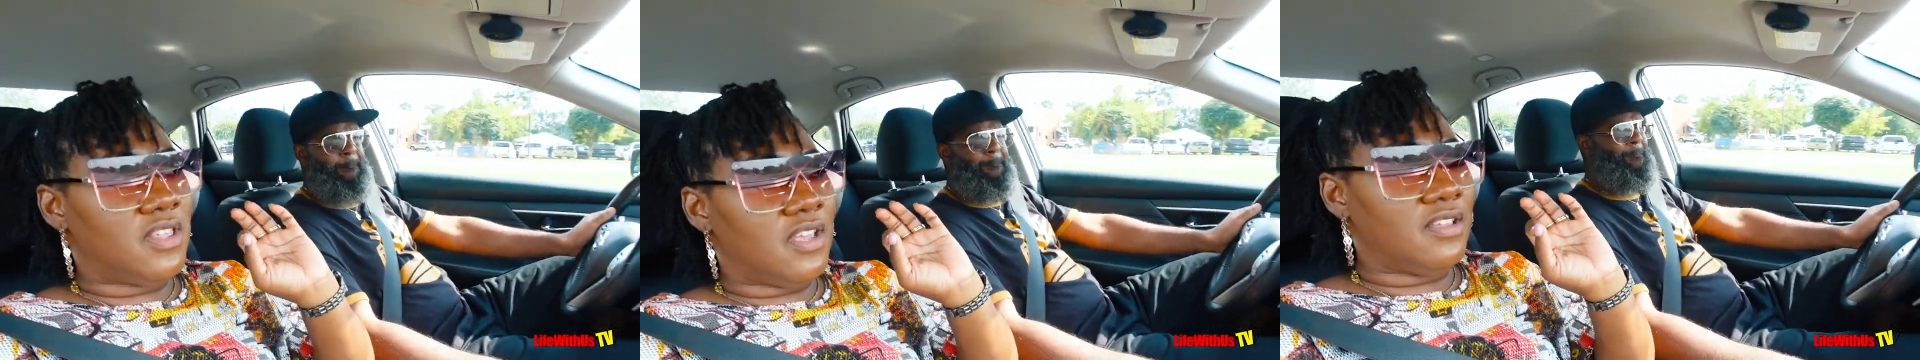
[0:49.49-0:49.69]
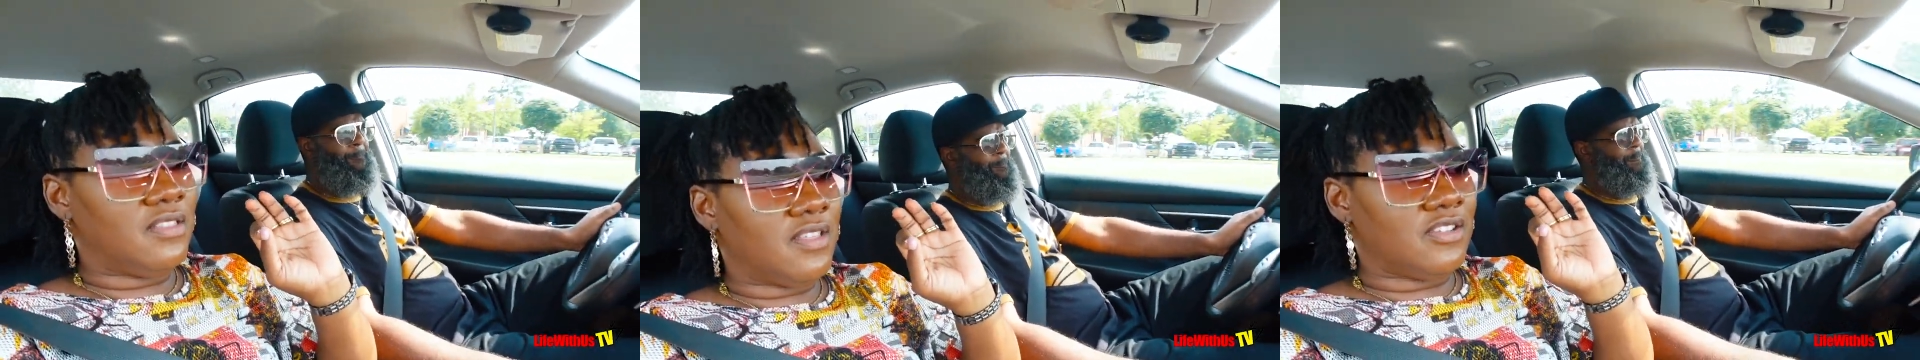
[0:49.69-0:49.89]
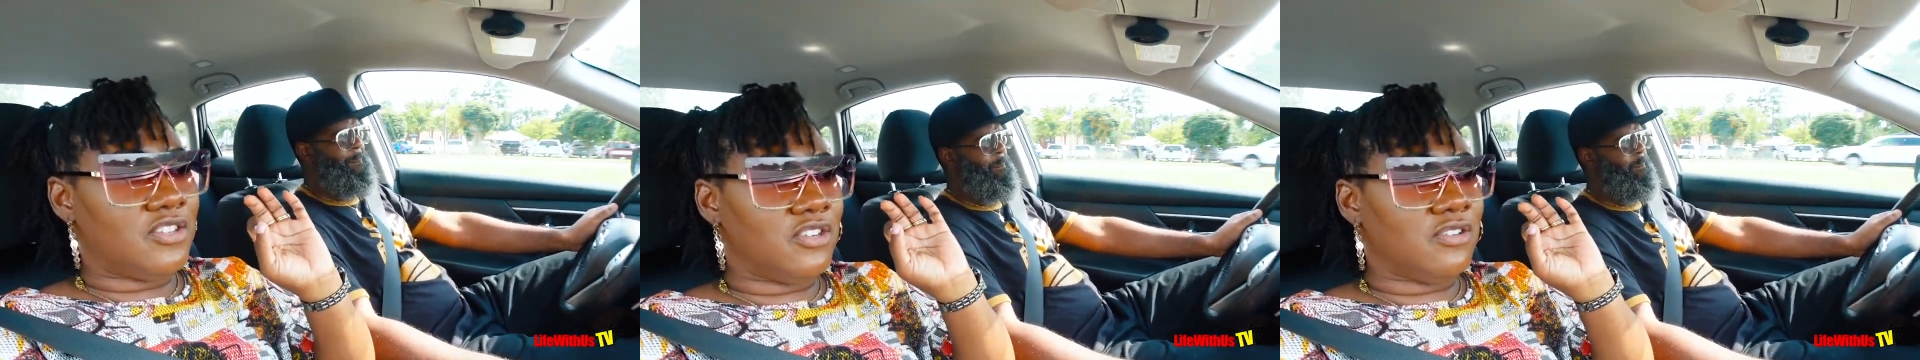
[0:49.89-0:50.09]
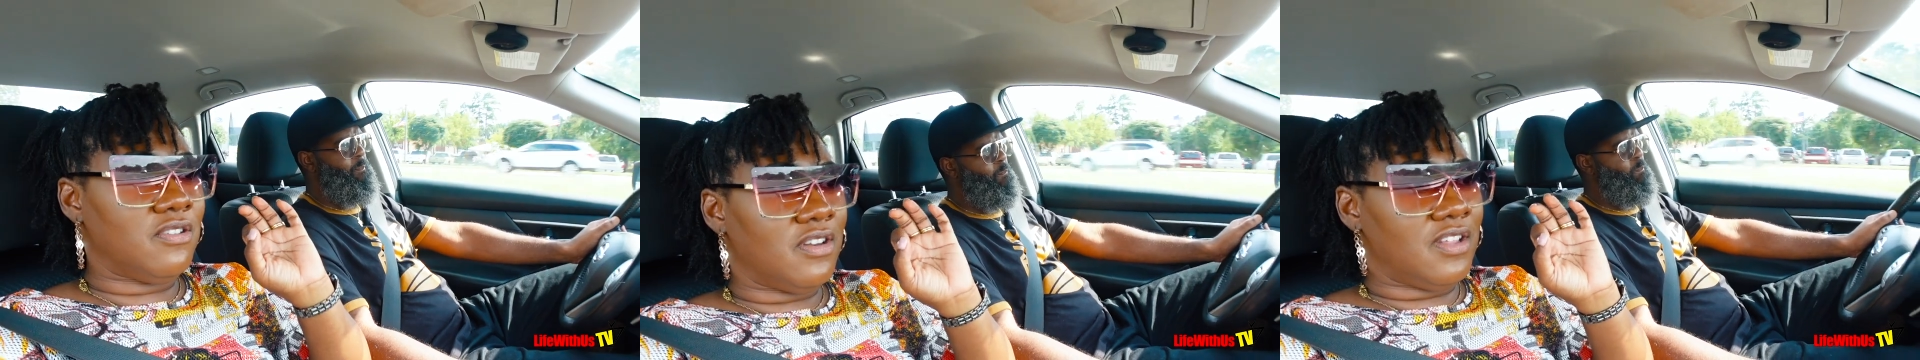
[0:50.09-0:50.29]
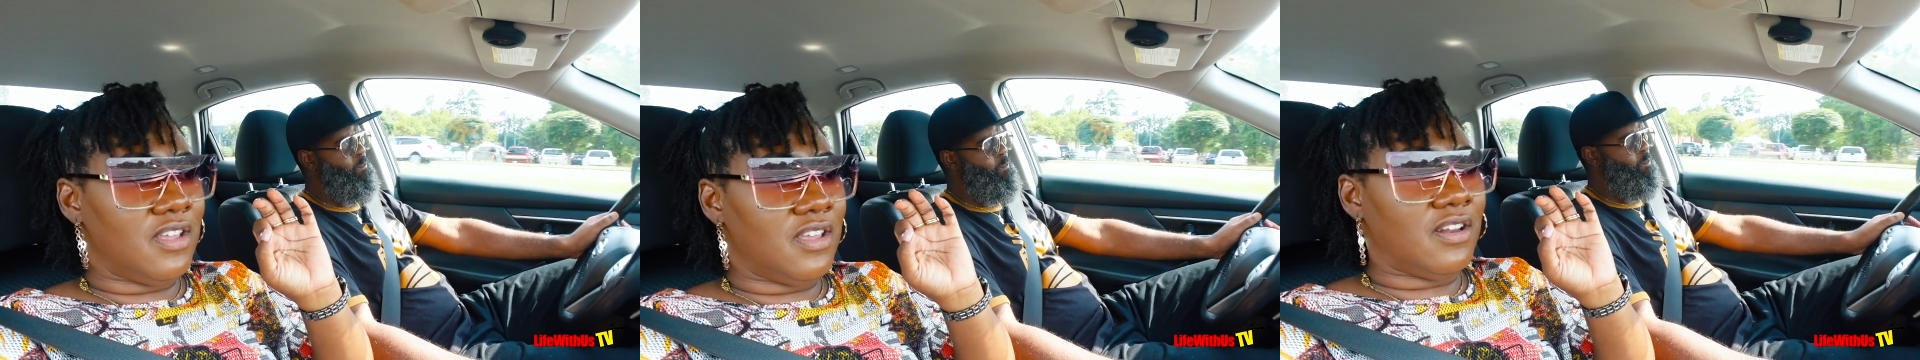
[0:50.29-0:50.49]
think that you're
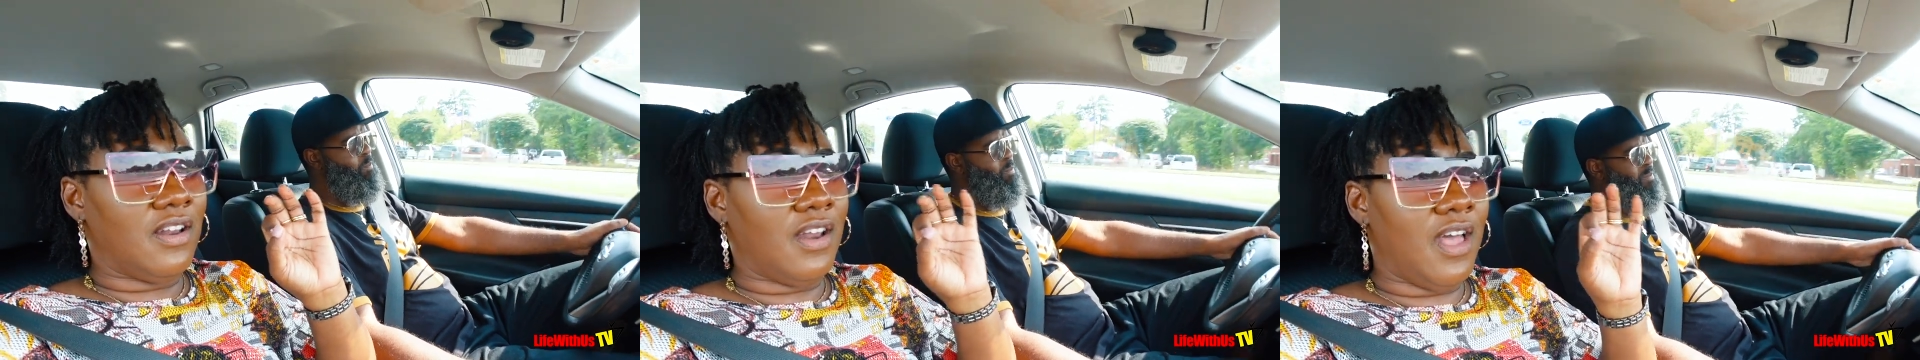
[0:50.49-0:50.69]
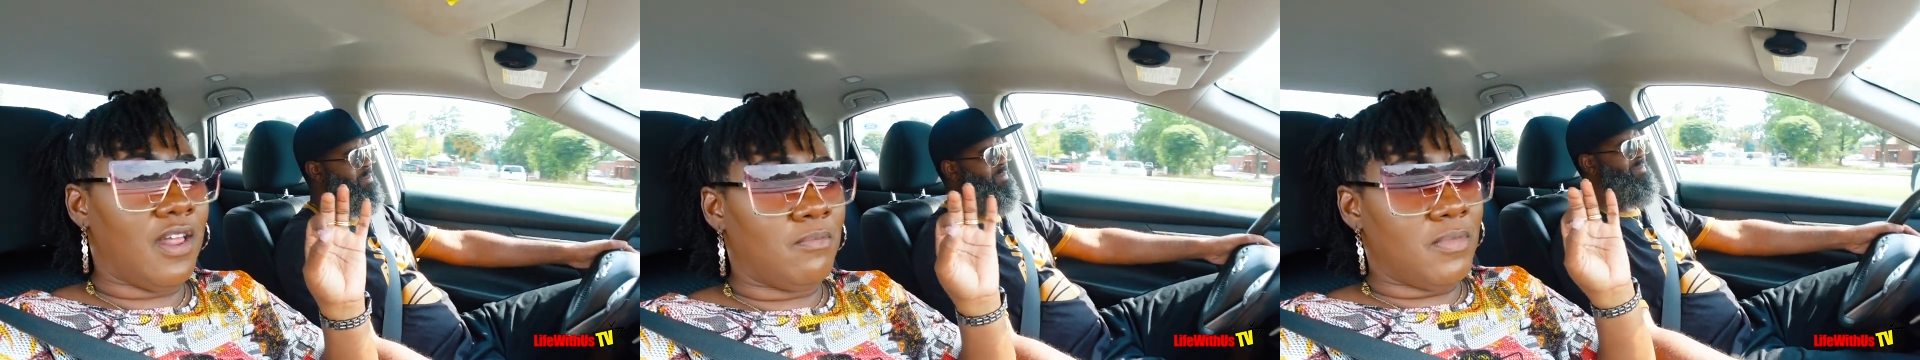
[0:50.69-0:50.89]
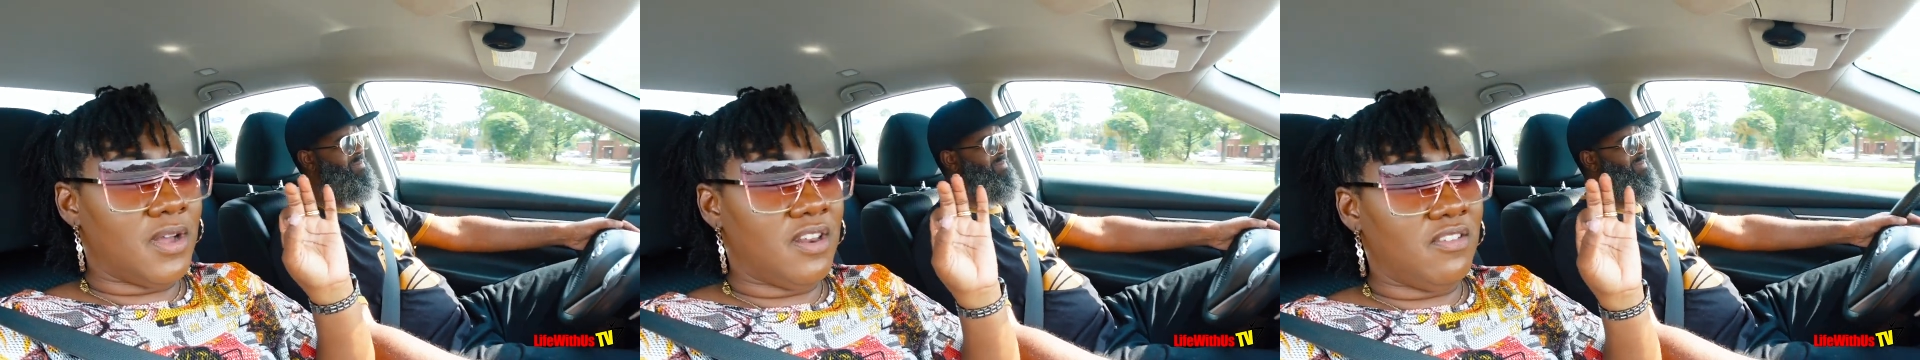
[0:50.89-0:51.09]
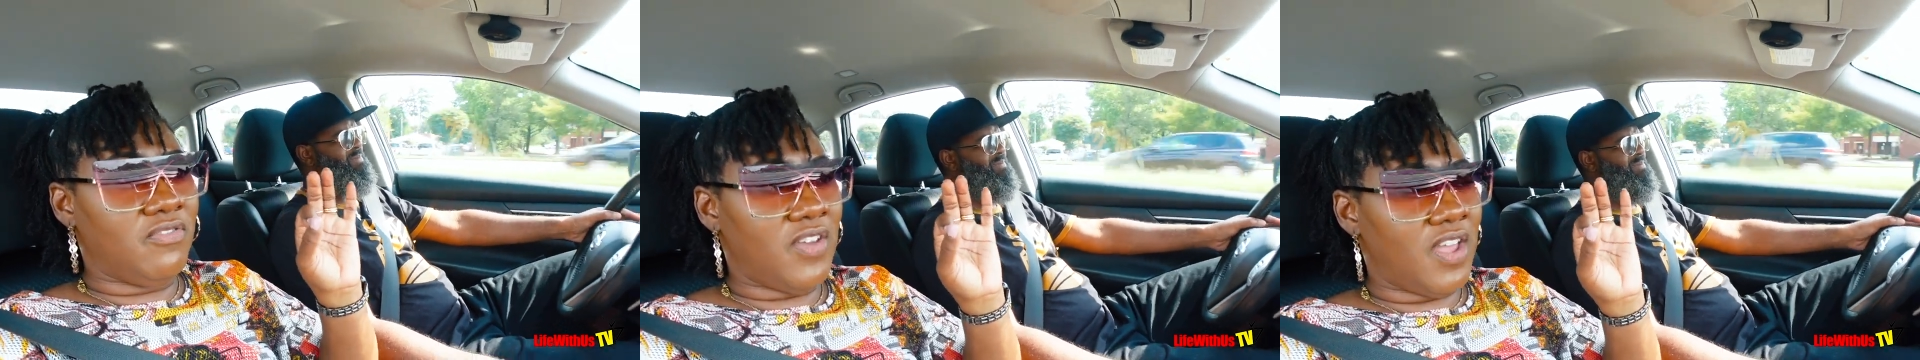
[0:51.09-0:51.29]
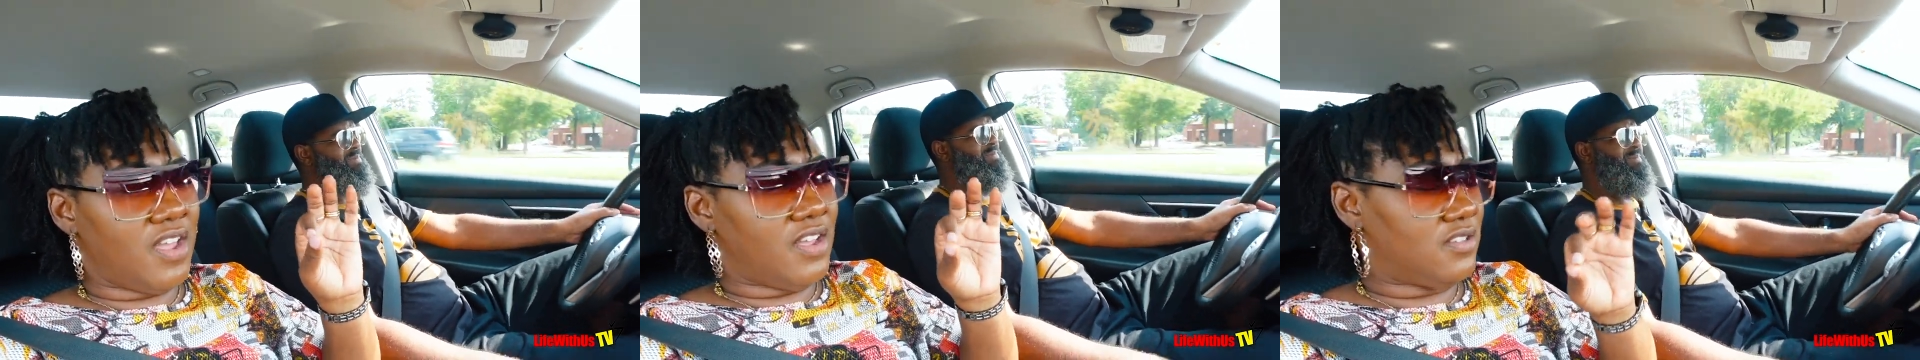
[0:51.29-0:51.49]
going to get a lot of money
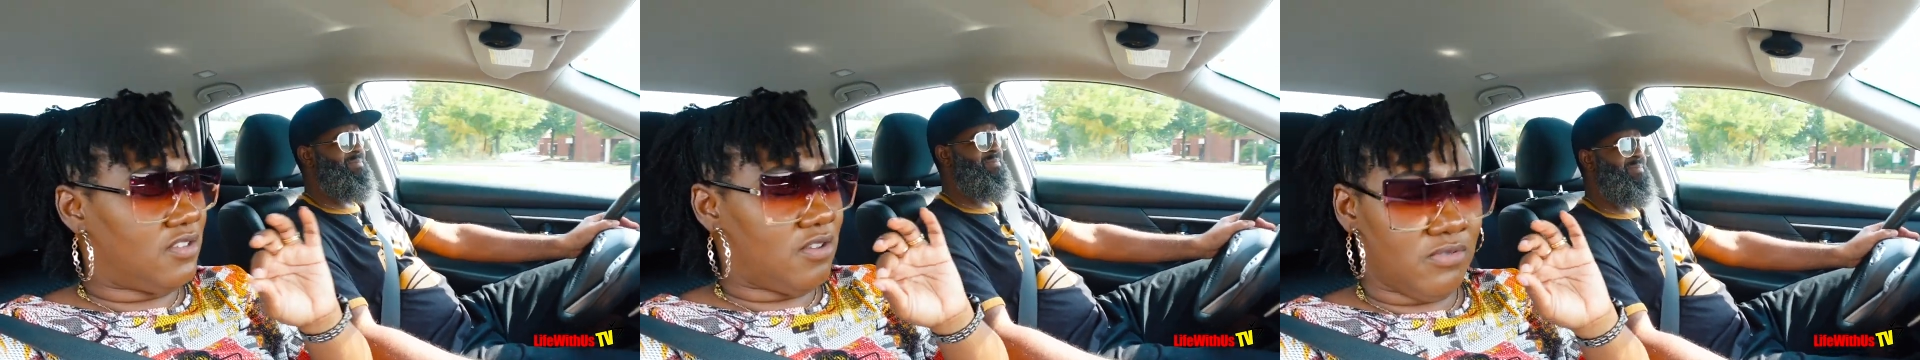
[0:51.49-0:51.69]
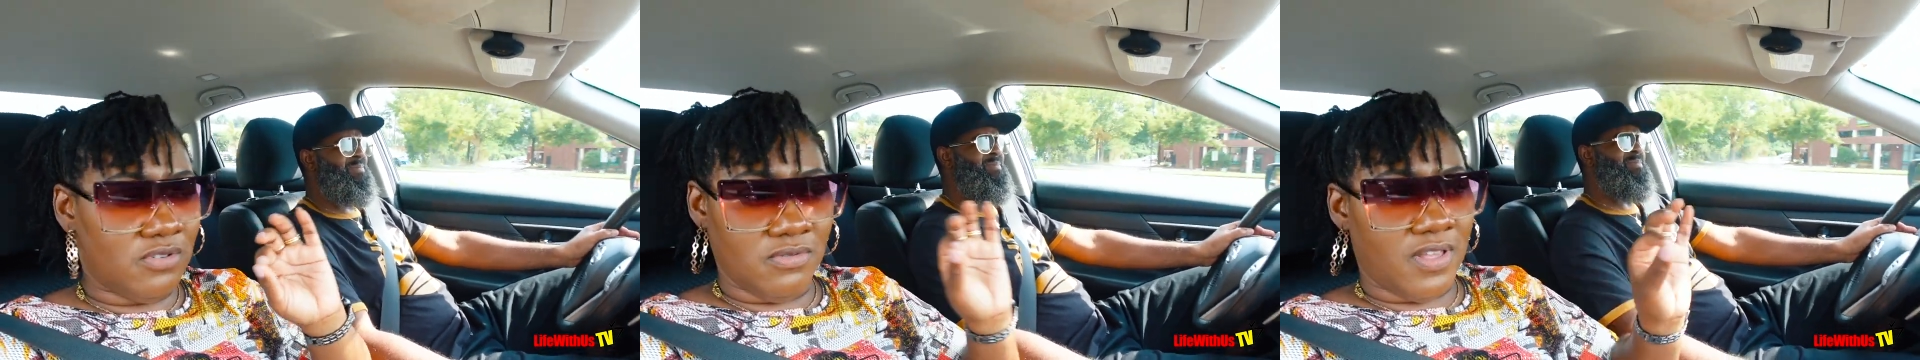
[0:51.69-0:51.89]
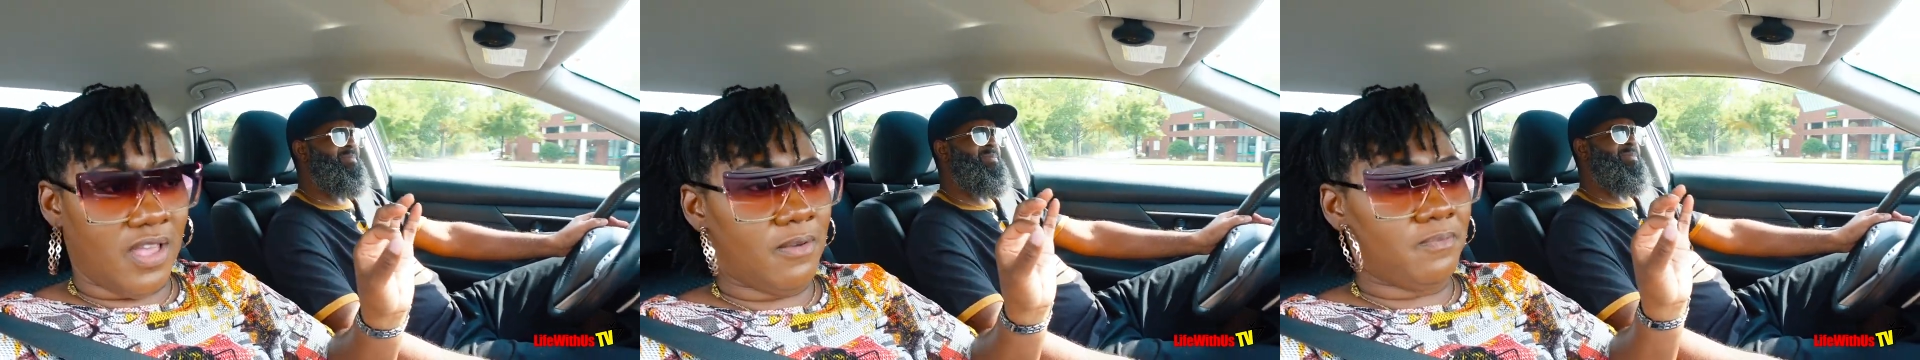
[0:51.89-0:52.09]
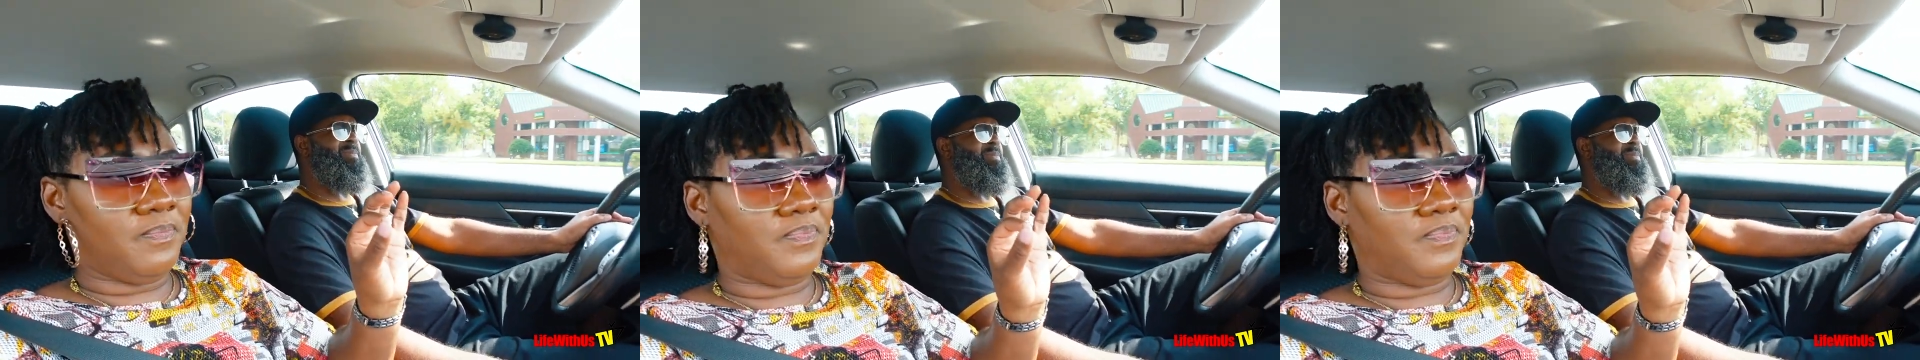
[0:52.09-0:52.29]
fast, don't do that.